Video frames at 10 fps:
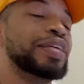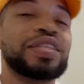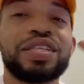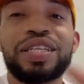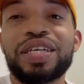
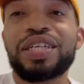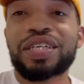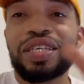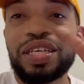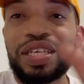The
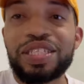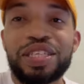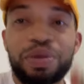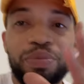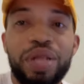nigga Eazy
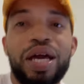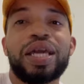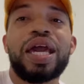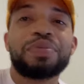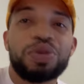The Block
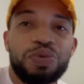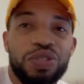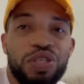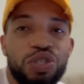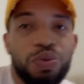Captain was
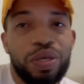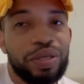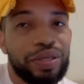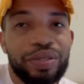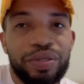on
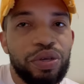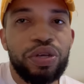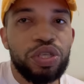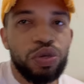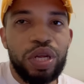Twitter. You
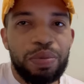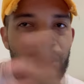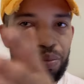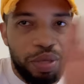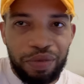already know they've
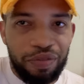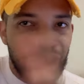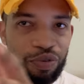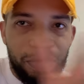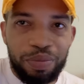been beefing
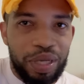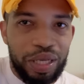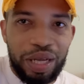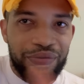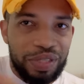for a
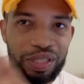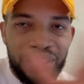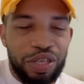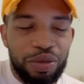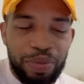minute ever since
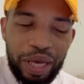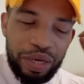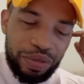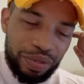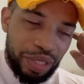their
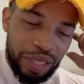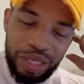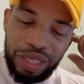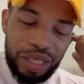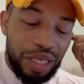battle.
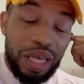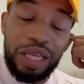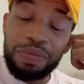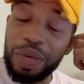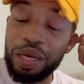
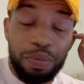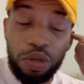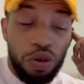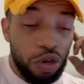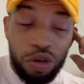He made a
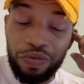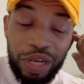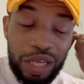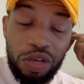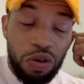blog
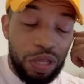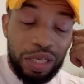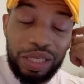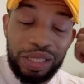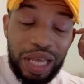already. He calling
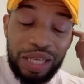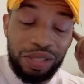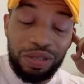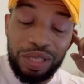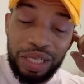
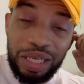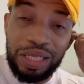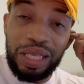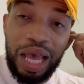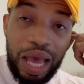Dizaster
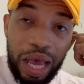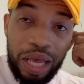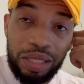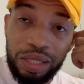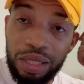Diz
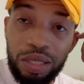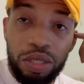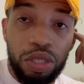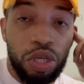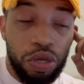ass
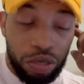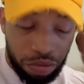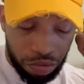dirt.